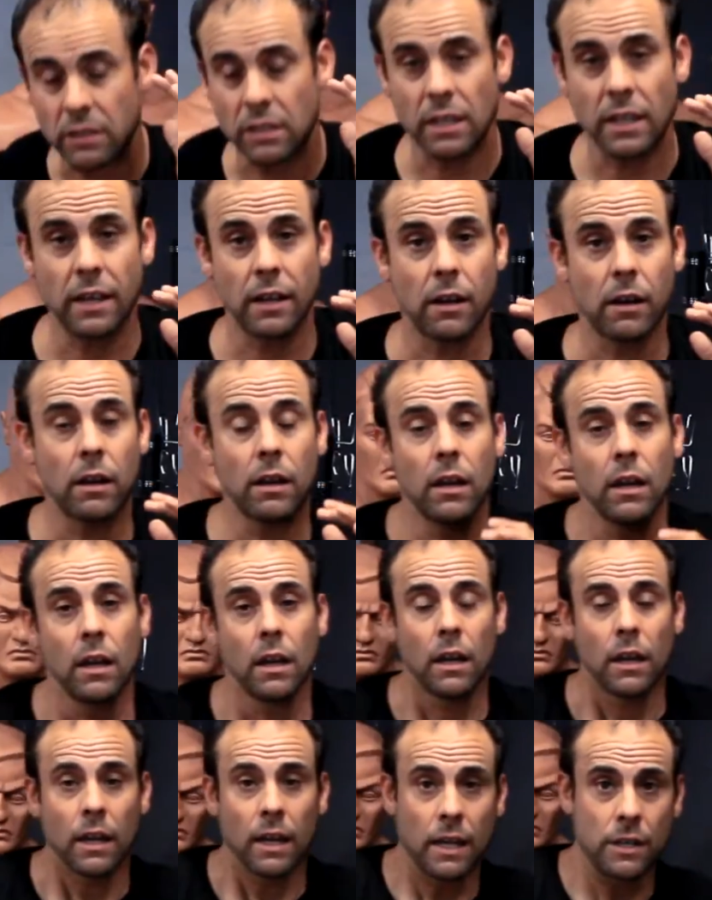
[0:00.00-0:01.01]
in here,
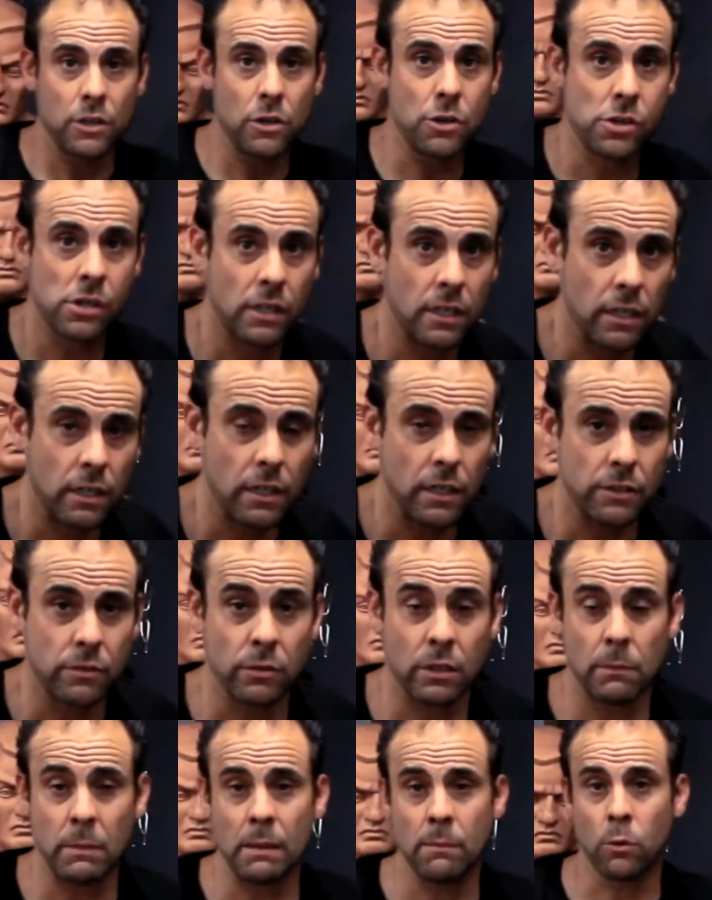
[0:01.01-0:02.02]
and usually is
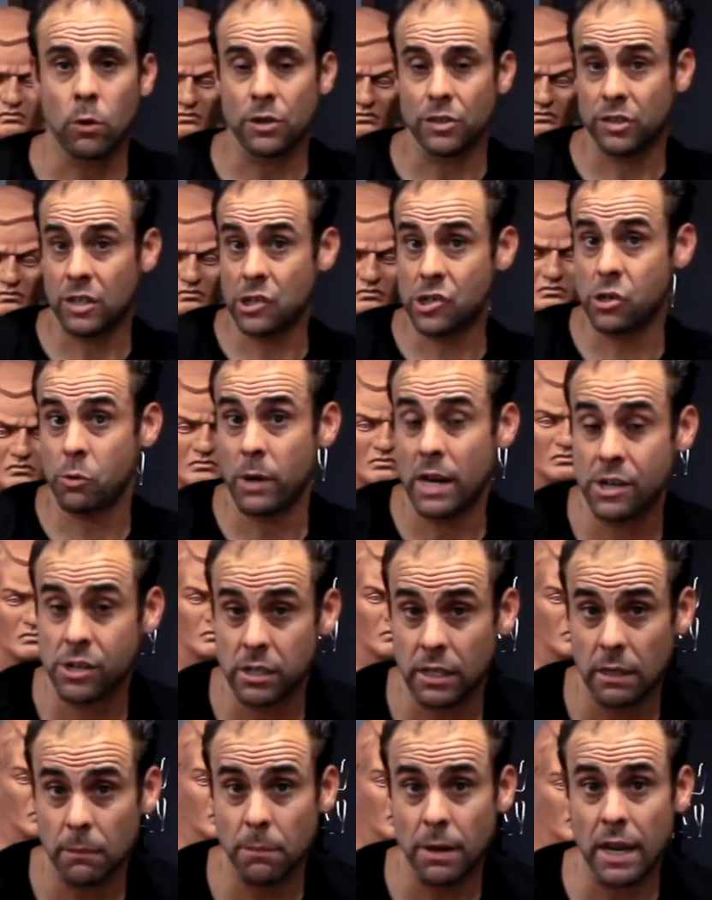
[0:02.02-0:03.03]
going to be more
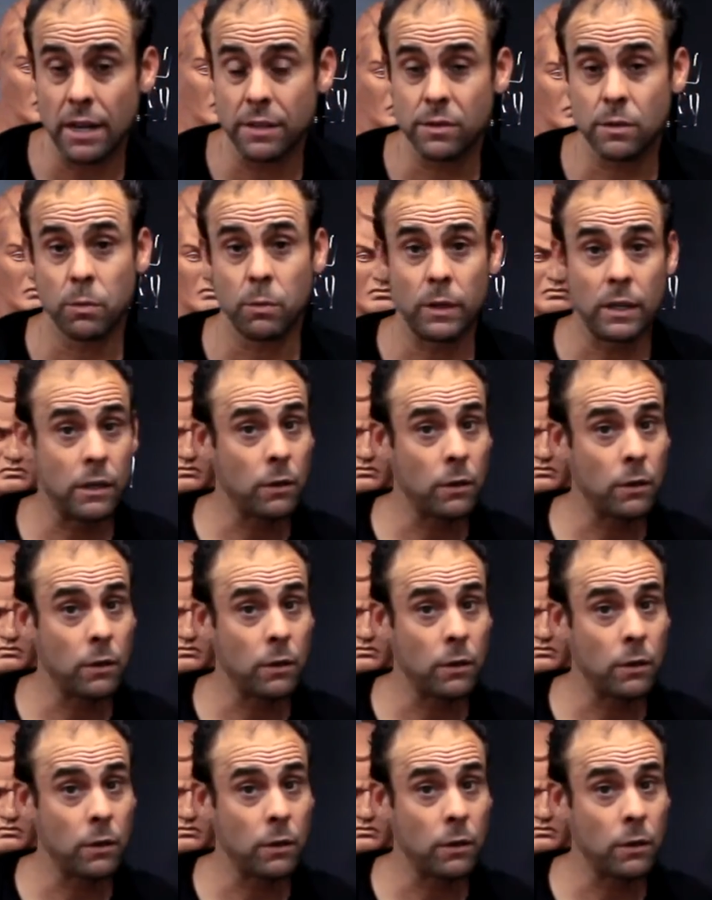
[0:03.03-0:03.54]
situationally based when